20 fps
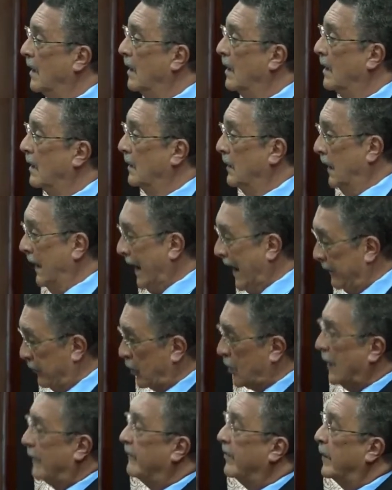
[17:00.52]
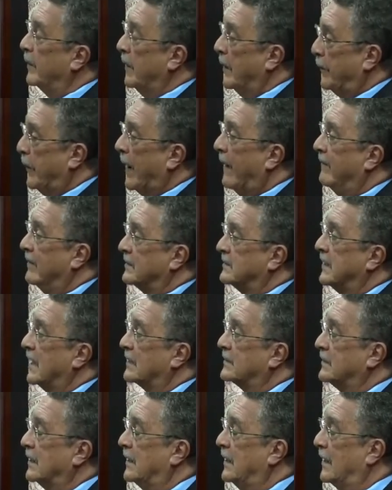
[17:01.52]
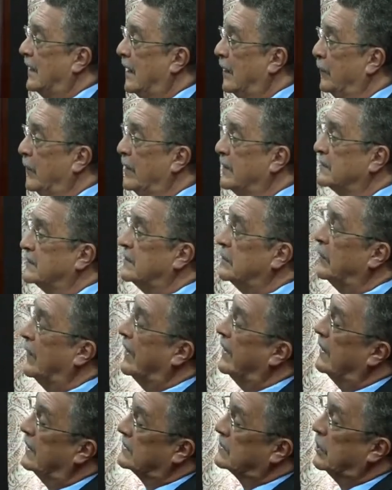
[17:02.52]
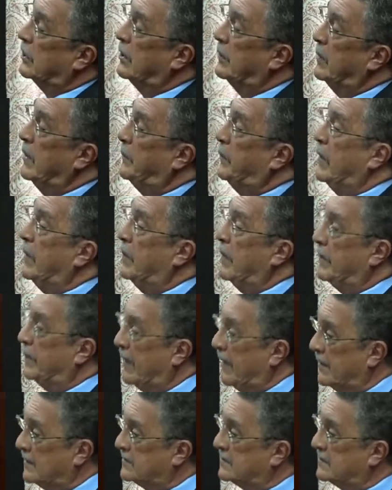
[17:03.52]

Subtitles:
They'll have to come from the private sector, and we'll see whether it's going to be PPPs.